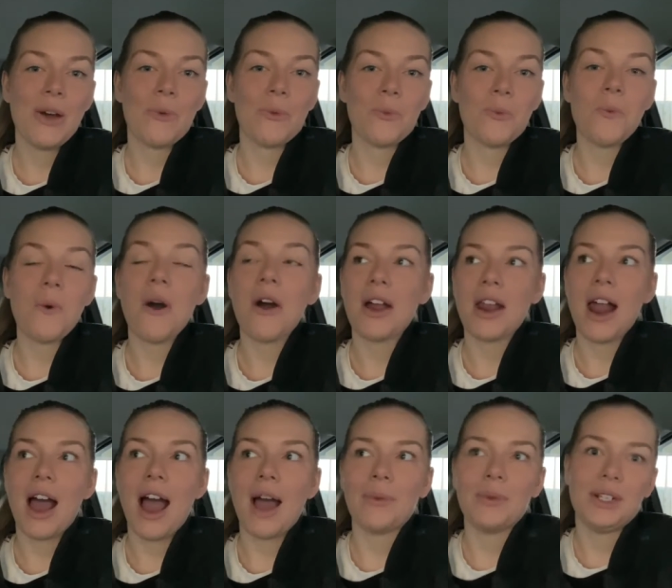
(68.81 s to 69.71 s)
what
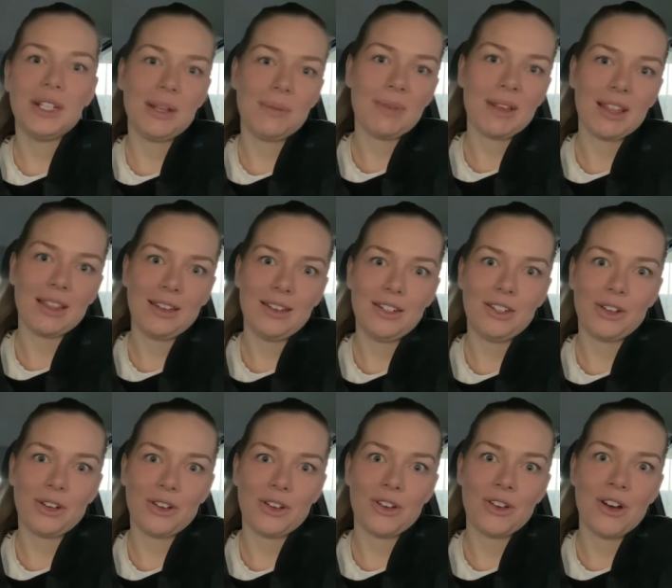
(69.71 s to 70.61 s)
I would typically
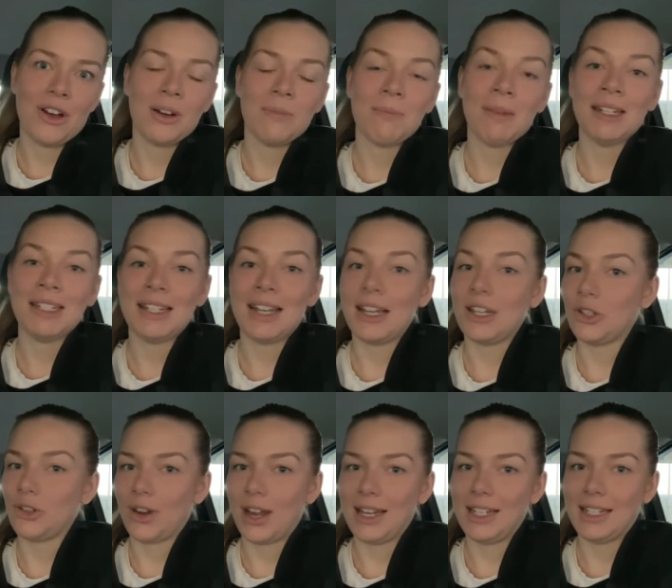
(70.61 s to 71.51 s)
do on a Monday
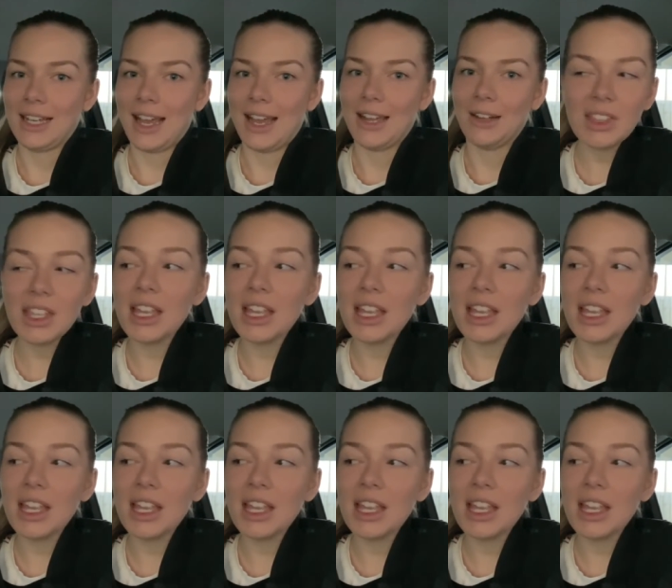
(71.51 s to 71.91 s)
trade day.